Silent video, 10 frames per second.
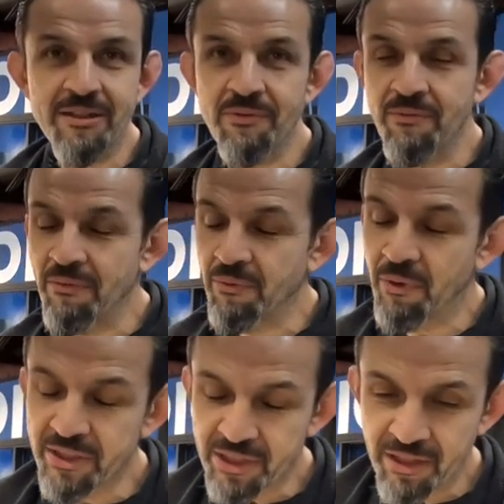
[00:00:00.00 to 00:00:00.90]
if you've ever
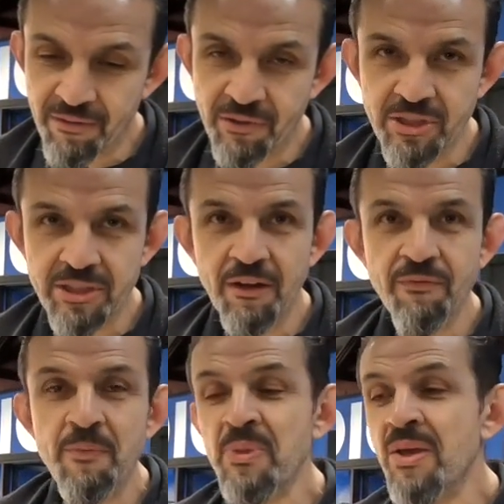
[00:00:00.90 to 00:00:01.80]
watched any of our
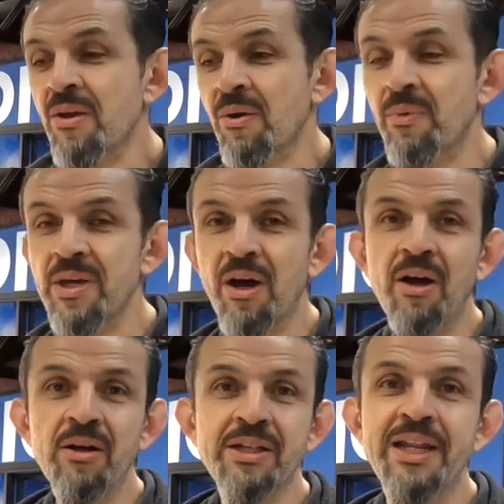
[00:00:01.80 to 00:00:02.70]
stuff, we
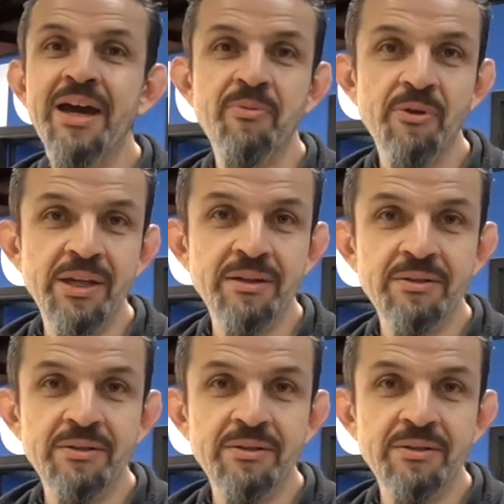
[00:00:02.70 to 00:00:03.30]
all collaborate.